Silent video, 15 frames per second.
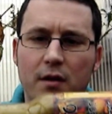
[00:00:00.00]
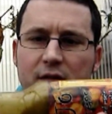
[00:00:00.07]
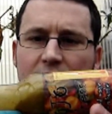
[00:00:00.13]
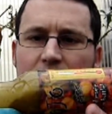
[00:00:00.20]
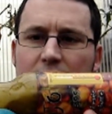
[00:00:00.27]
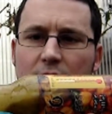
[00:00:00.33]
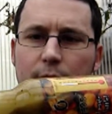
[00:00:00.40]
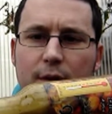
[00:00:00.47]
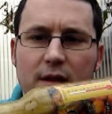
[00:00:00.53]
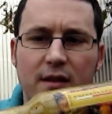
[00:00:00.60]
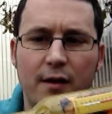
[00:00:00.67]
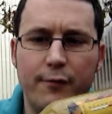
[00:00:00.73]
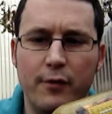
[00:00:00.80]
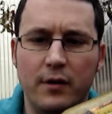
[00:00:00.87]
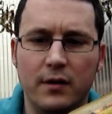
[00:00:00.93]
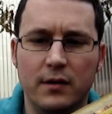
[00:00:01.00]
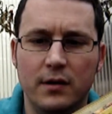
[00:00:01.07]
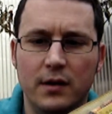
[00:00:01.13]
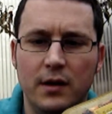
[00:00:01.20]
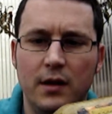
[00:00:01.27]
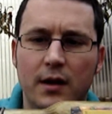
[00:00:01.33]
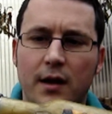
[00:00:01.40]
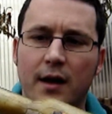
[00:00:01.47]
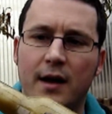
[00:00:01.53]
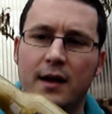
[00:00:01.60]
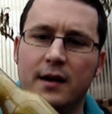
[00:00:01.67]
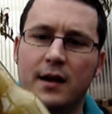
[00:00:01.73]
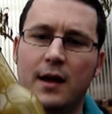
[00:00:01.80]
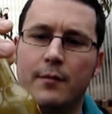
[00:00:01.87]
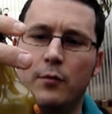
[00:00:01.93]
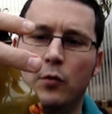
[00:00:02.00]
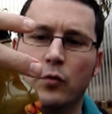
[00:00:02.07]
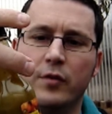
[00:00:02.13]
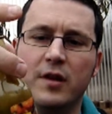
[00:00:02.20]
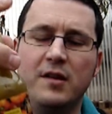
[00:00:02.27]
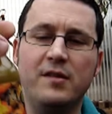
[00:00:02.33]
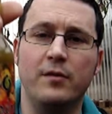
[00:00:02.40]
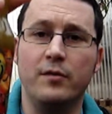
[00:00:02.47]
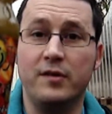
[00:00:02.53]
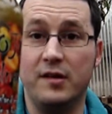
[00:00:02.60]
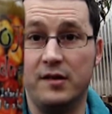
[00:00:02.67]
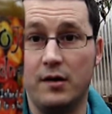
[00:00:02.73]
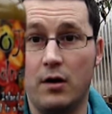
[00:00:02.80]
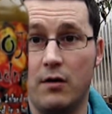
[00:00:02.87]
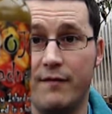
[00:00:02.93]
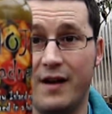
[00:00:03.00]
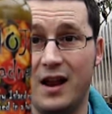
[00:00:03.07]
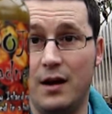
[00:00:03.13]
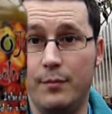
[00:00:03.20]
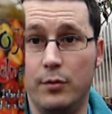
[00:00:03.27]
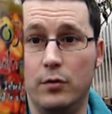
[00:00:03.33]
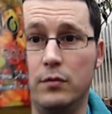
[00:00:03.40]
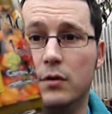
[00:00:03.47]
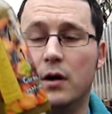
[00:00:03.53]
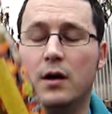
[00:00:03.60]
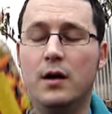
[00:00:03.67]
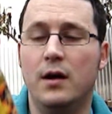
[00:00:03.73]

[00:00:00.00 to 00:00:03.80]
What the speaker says: Something a bit different, and all these sauces are available.